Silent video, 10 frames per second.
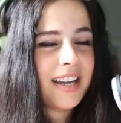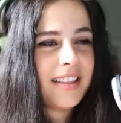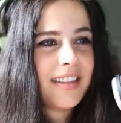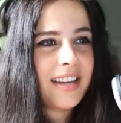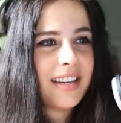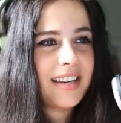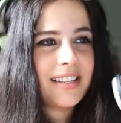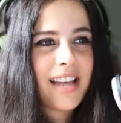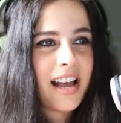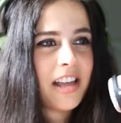I think
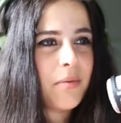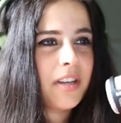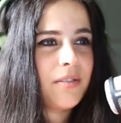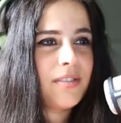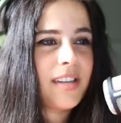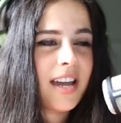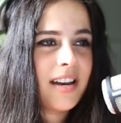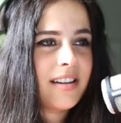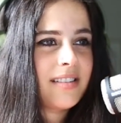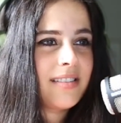exactly what you
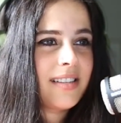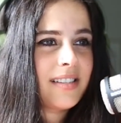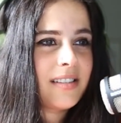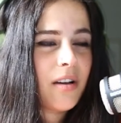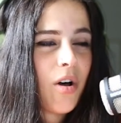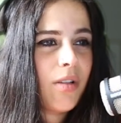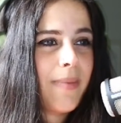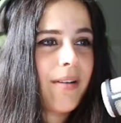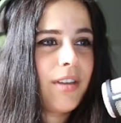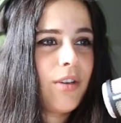said is it's all
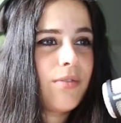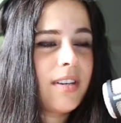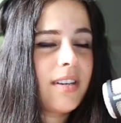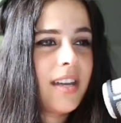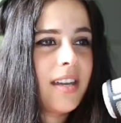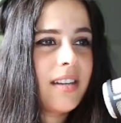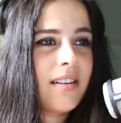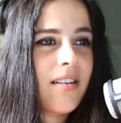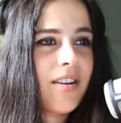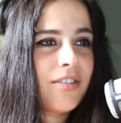about unity
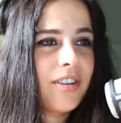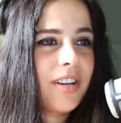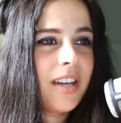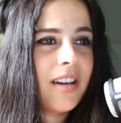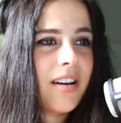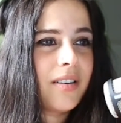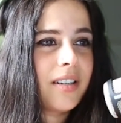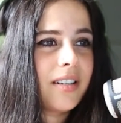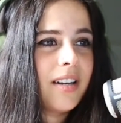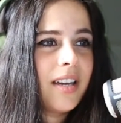and honoring
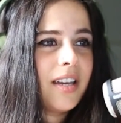our